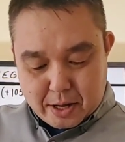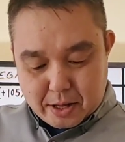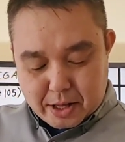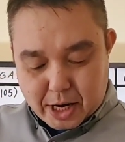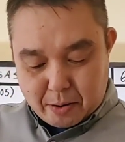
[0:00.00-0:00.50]

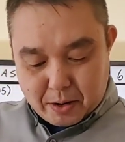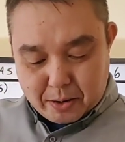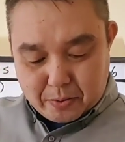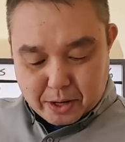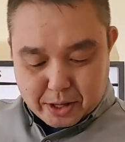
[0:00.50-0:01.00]
Then I
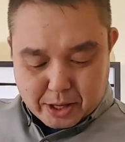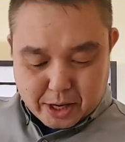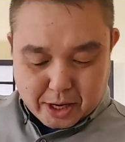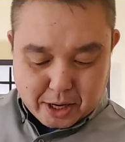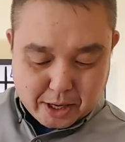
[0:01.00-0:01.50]
went with
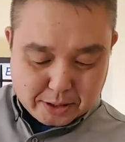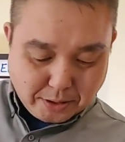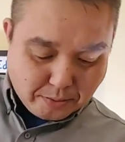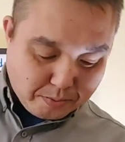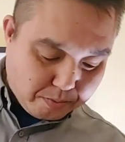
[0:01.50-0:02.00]
uh,
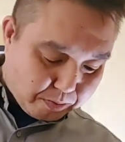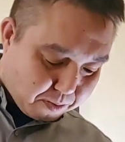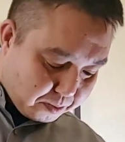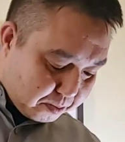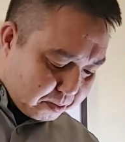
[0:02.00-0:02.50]

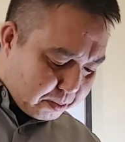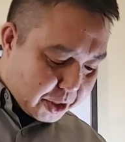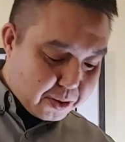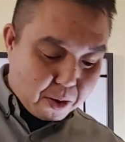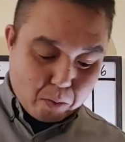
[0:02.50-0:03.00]

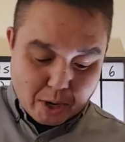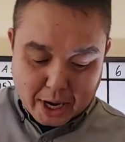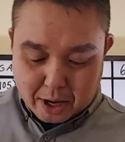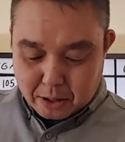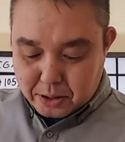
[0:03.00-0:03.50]
Minnesota
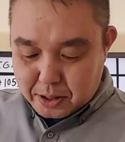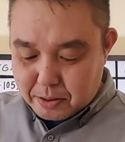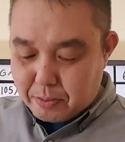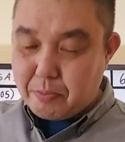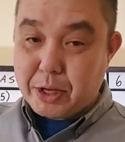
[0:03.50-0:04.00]
Wild
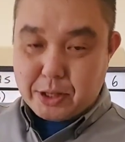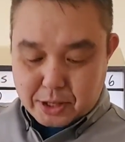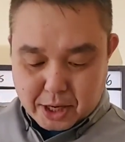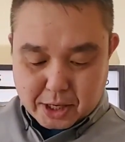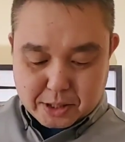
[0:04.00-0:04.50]
beat the
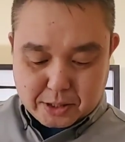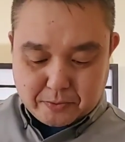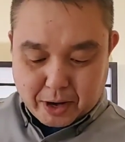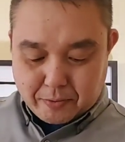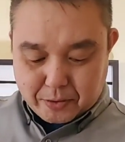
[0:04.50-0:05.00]
Ducks
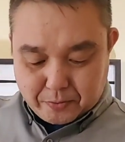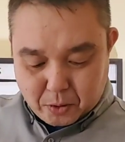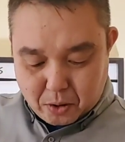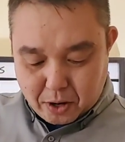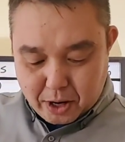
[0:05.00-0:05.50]
five to
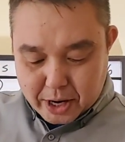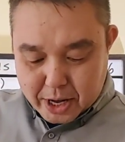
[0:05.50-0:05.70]
four,